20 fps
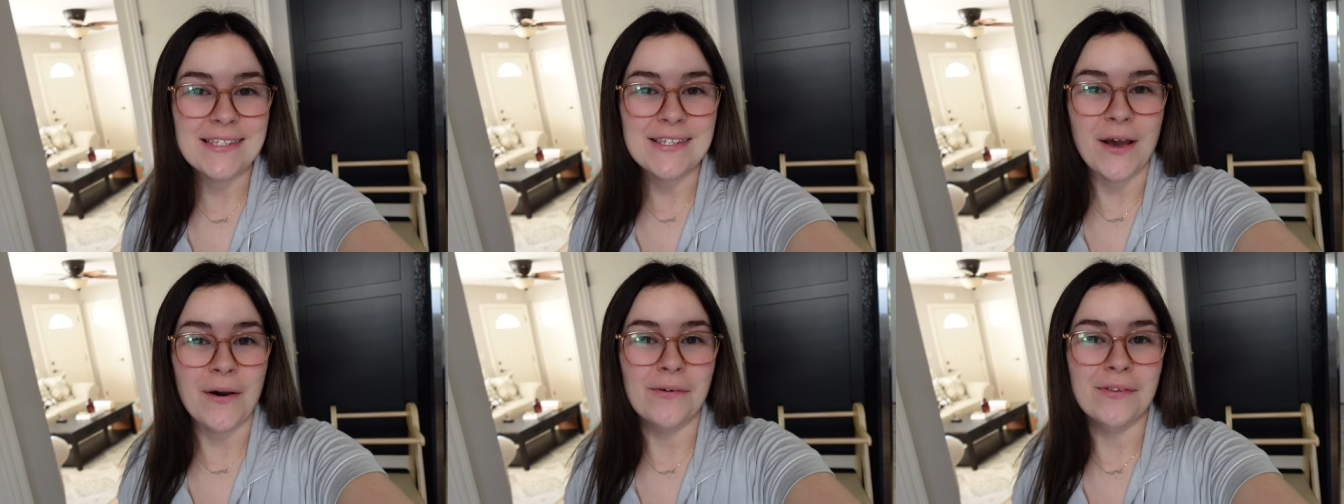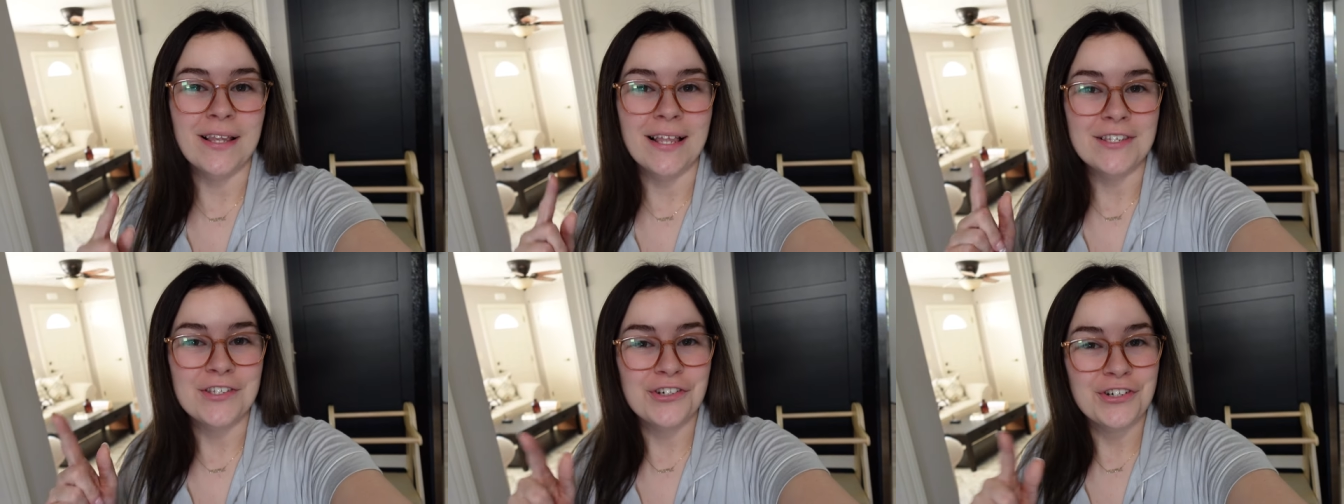So
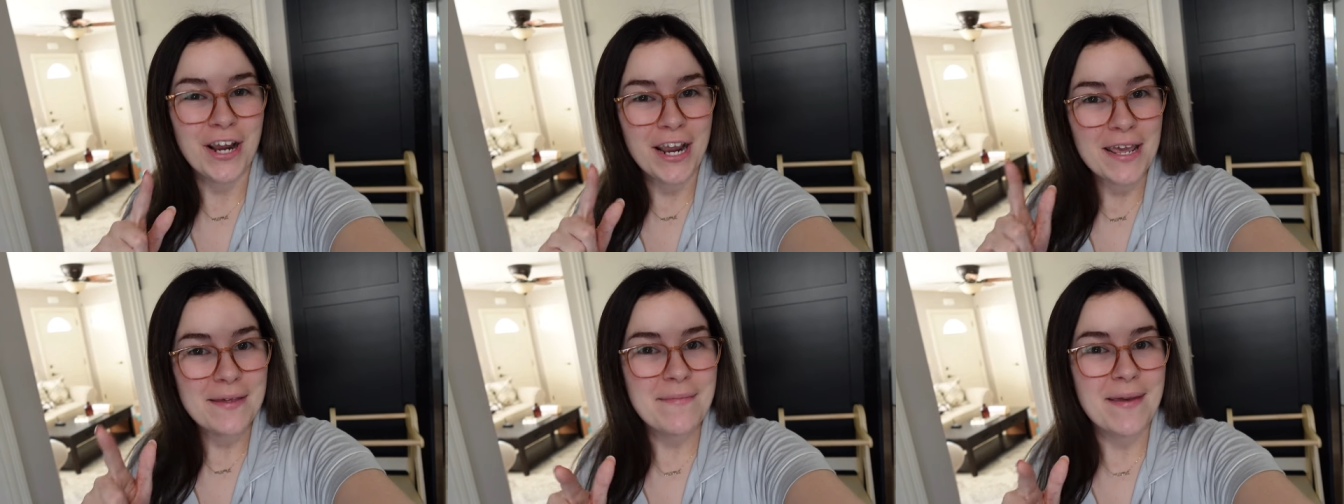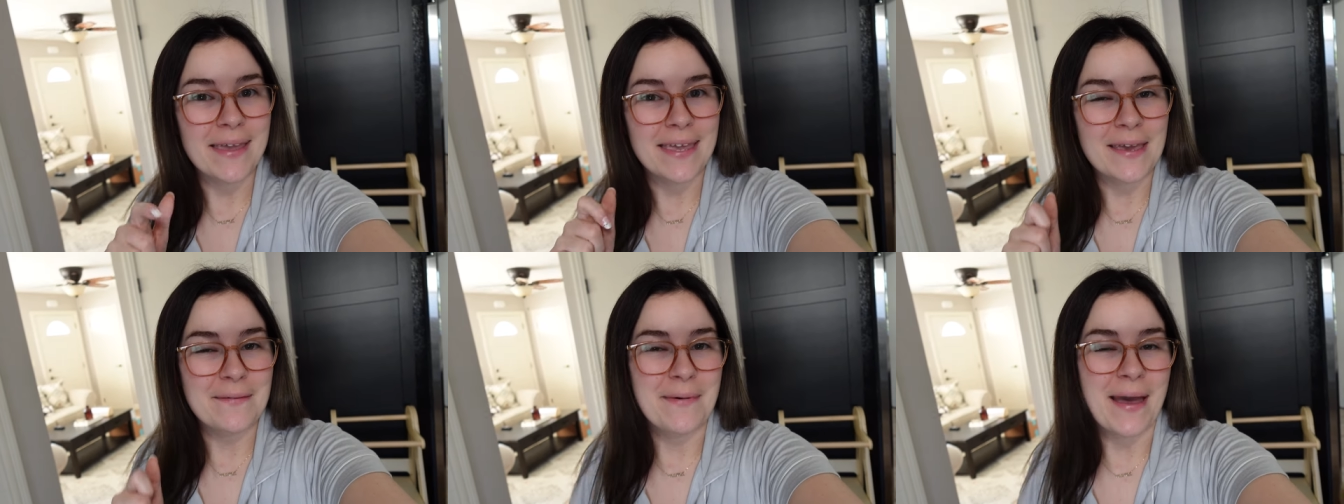let's try and
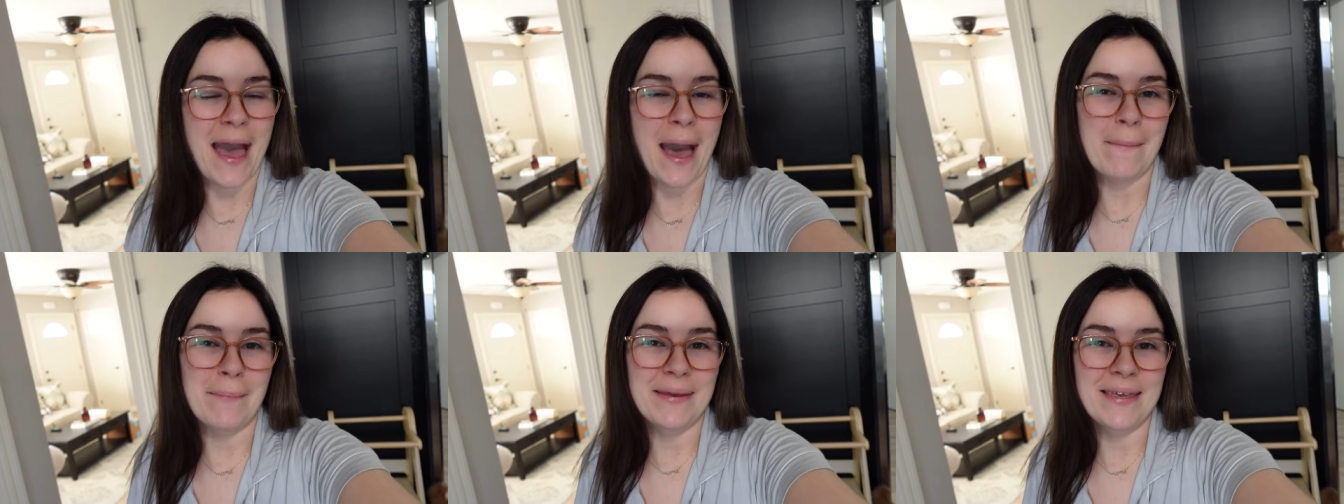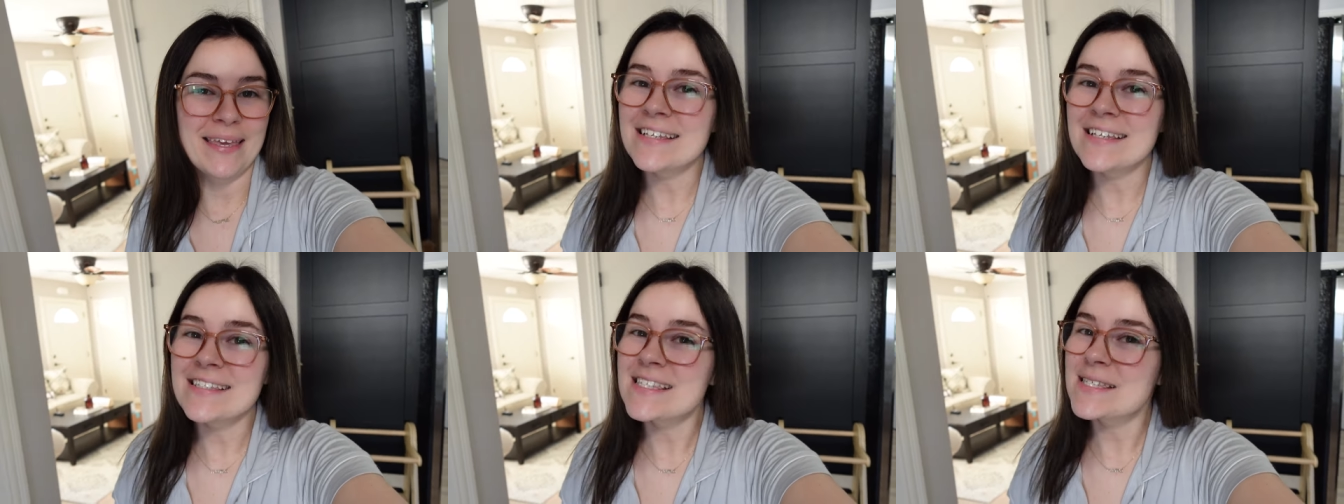make him
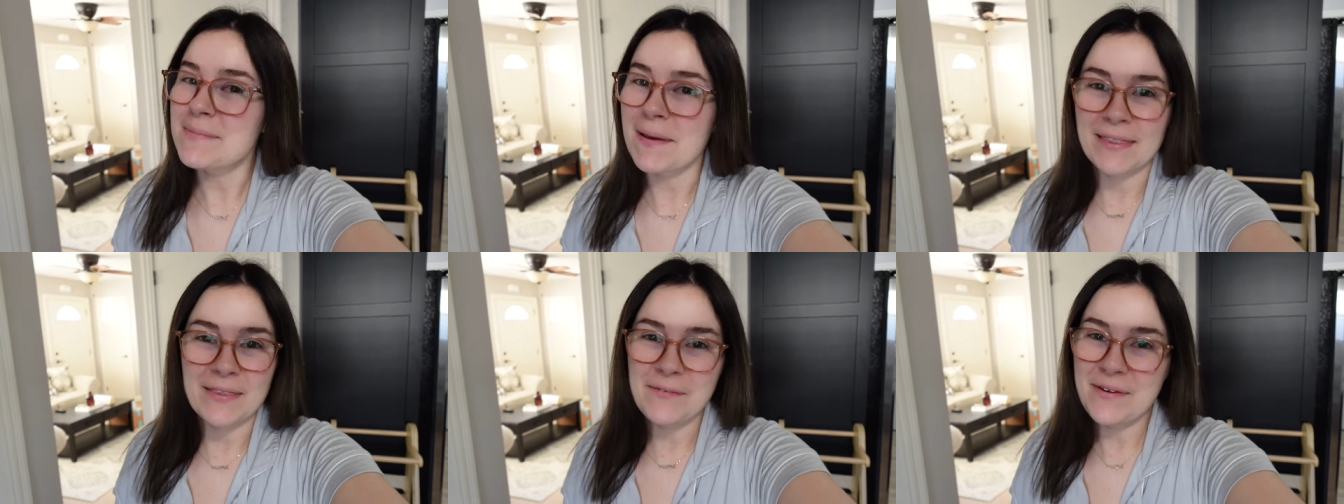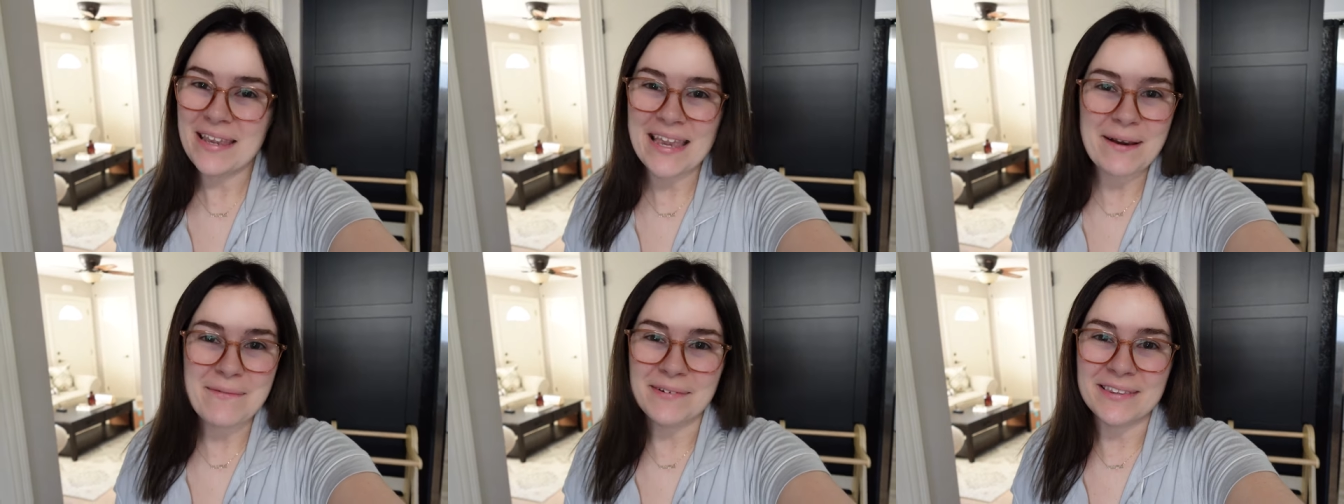happy and spend the
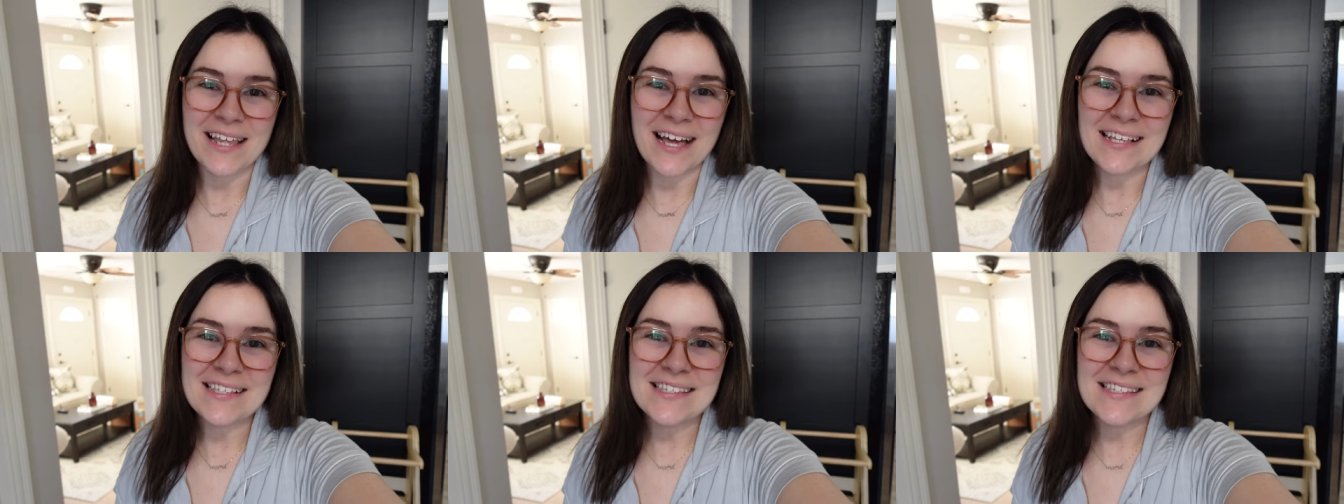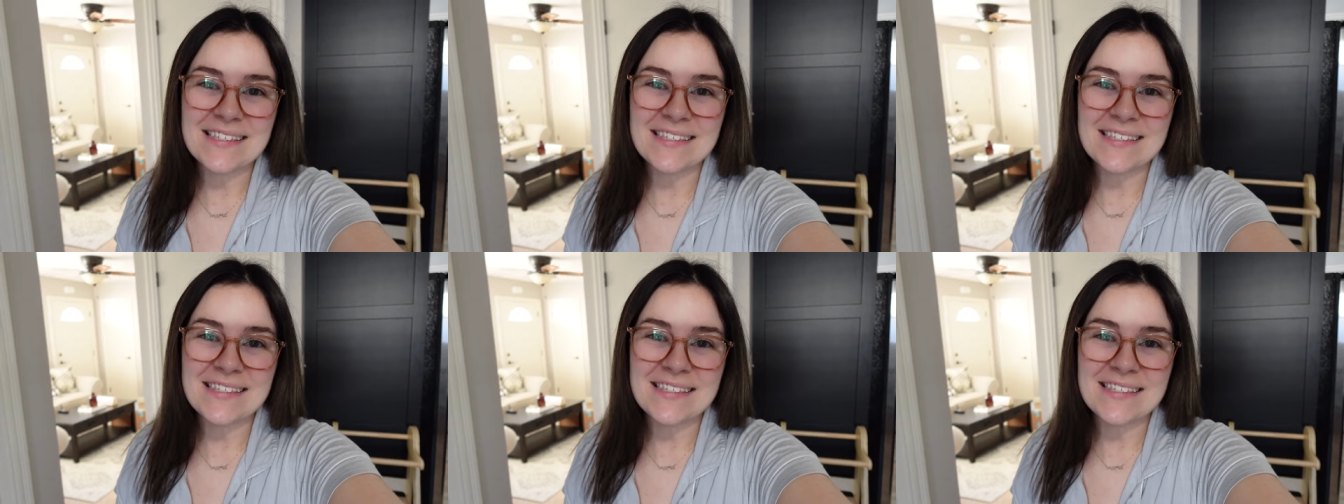weekend with us.